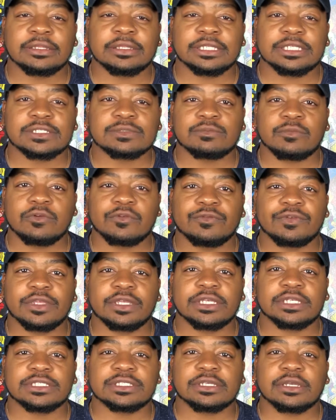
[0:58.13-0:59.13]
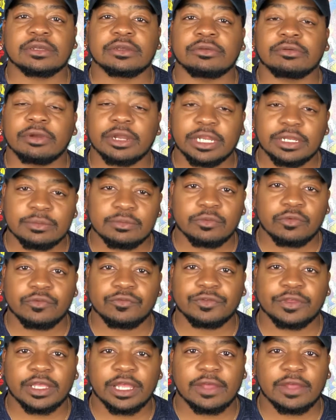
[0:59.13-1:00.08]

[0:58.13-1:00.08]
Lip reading: this movie is a great movie.